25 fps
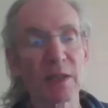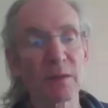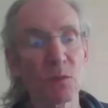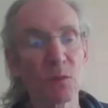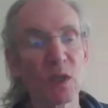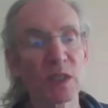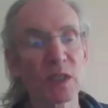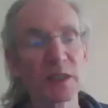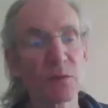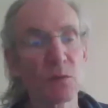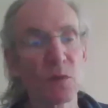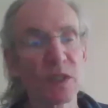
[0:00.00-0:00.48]
But
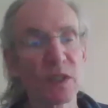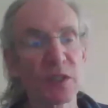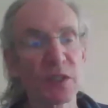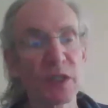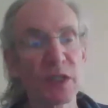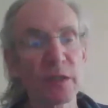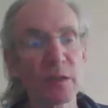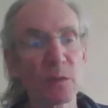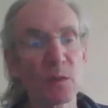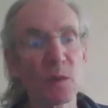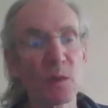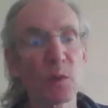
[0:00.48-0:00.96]
we're we're
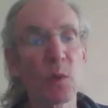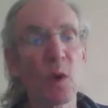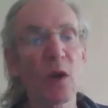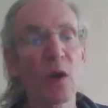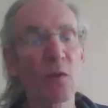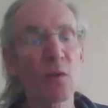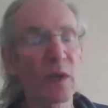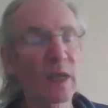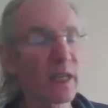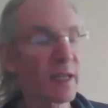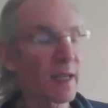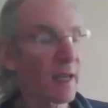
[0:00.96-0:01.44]
dealing with
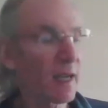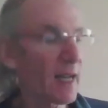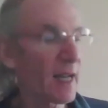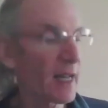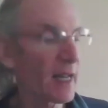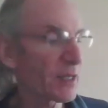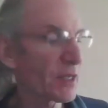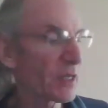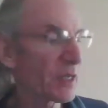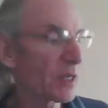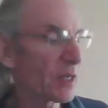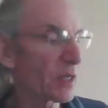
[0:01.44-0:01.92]
what we
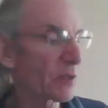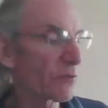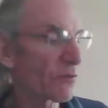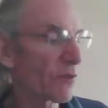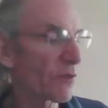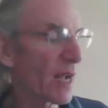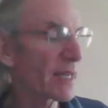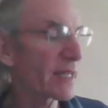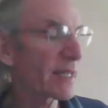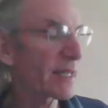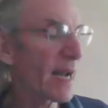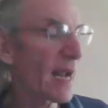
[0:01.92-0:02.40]
got here
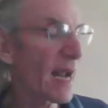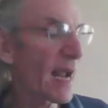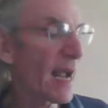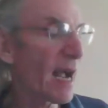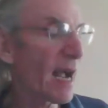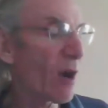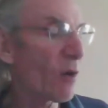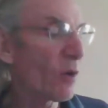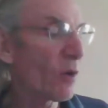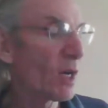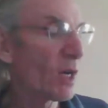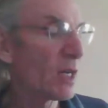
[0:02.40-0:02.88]
right yeah.
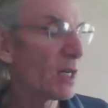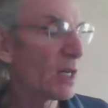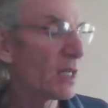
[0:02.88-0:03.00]
now.